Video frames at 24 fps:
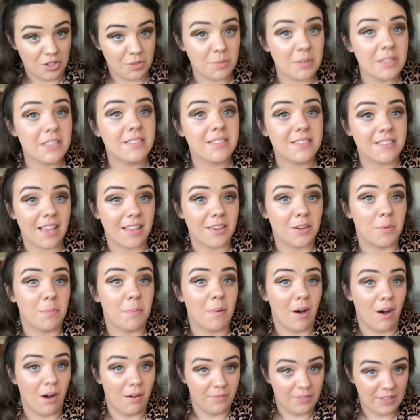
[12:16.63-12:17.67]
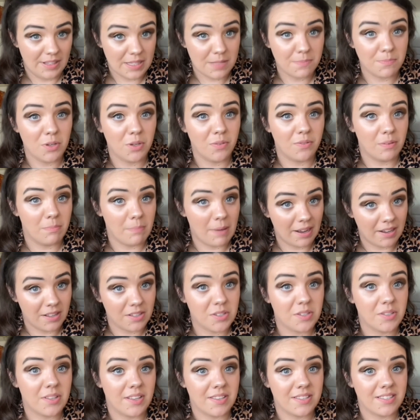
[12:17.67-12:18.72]
setup of this movie back in
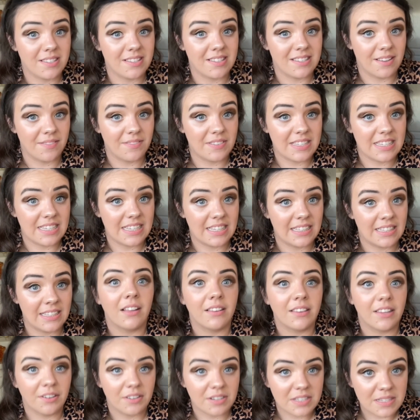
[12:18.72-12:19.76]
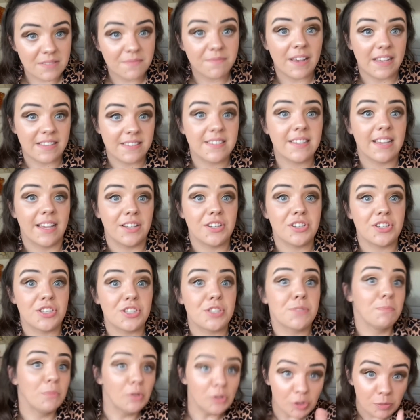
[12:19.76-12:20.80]
2017, there was
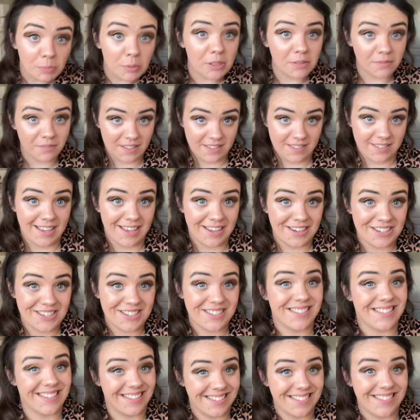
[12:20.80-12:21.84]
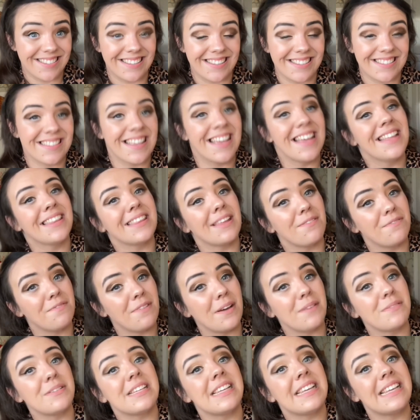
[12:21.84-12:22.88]
multiple investigations into this that
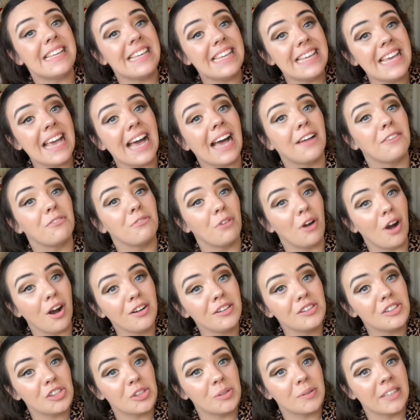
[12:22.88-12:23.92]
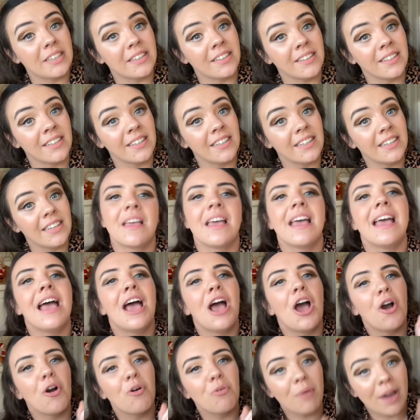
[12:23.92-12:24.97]
found he had wrongdoing.
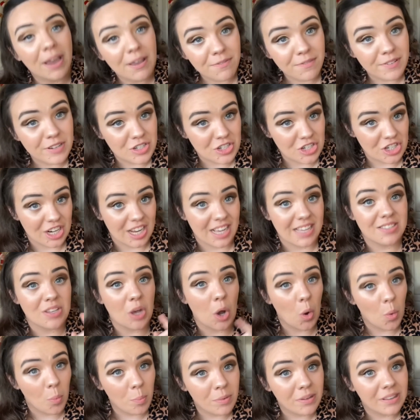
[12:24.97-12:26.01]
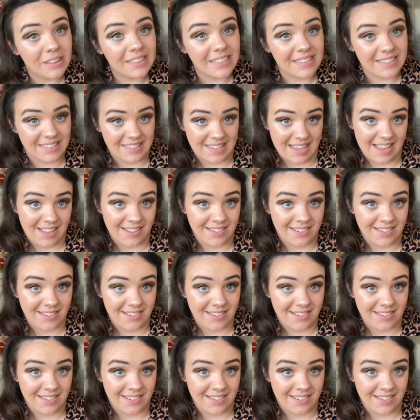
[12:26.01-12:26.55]
Ray Fisher has openly said